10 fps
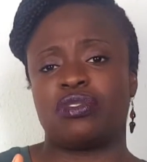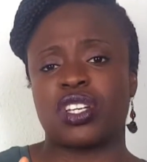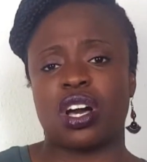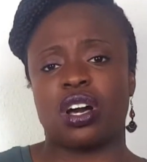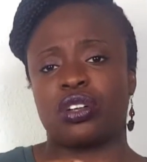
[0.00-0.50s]
you've
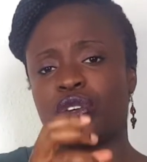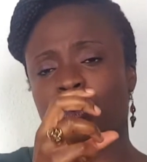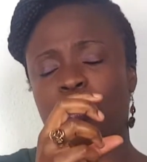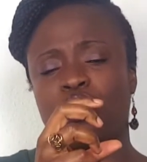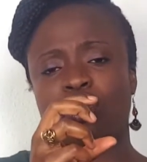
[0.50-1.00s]
done
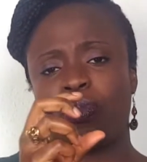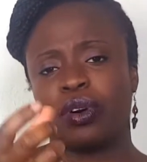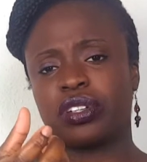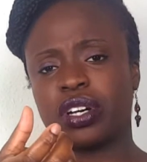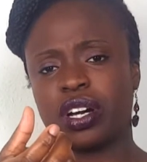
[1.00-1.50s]
or a
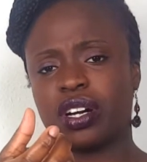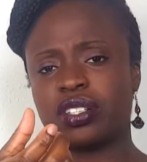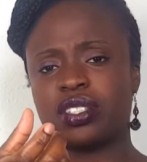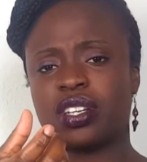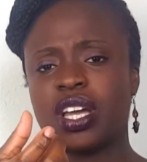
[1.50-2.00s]

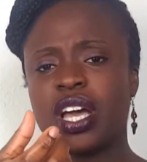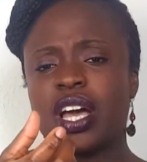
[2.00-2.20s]
podcast